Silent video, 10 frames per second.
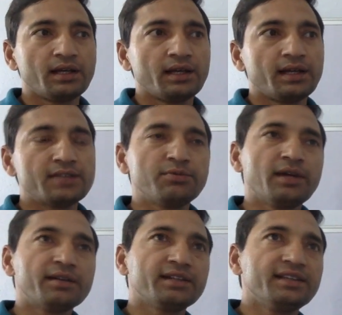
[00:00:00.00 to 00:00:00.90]
As we
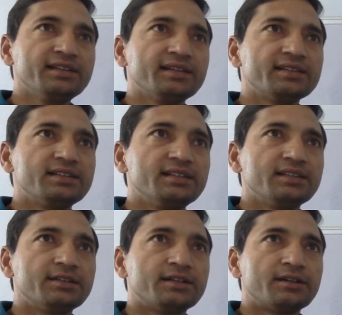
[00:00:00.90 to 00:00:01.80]
are getting that
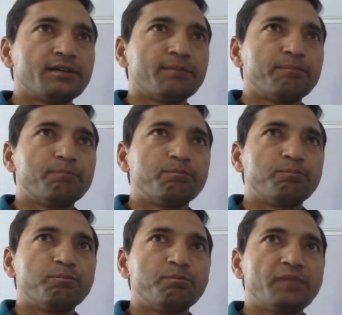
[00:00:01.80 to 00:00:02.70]
the
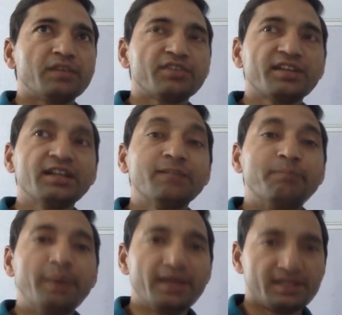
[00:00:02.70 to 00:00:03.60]
infrared
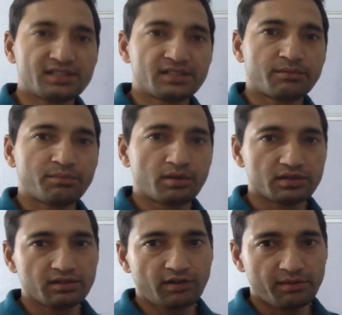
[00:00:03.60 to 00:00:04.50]
bands for
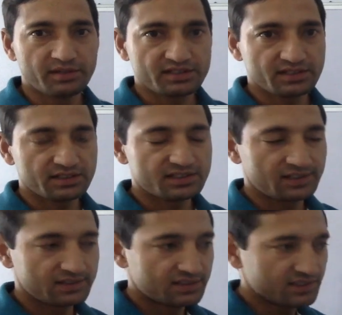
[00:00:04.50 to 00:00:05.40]
the vibration
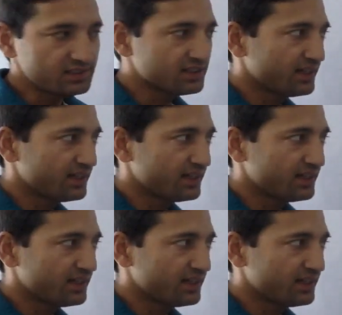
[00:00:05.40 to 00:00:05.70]
transitions.